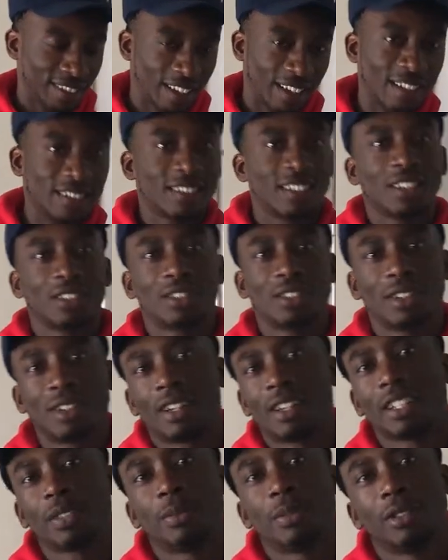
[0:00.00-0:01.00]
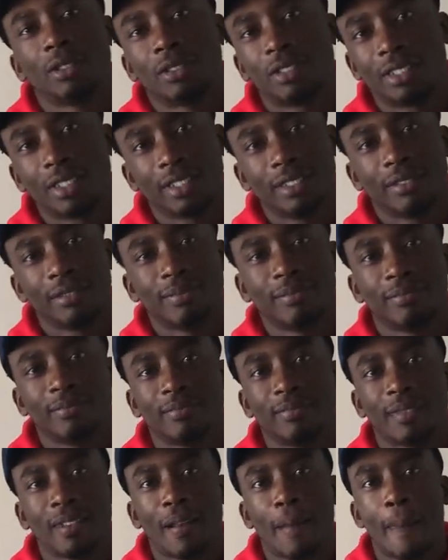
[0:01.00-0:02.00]
I'll take it to the hospital, G. What does
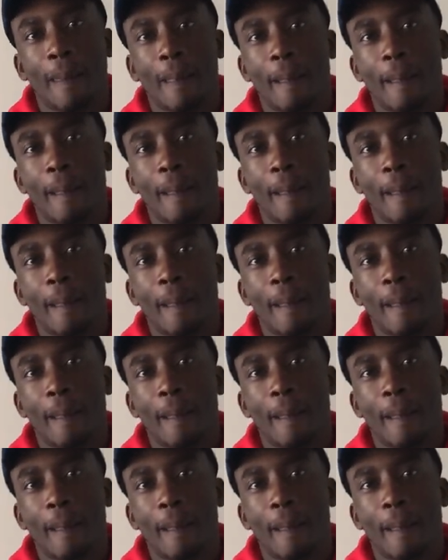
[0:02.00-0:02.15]
that say?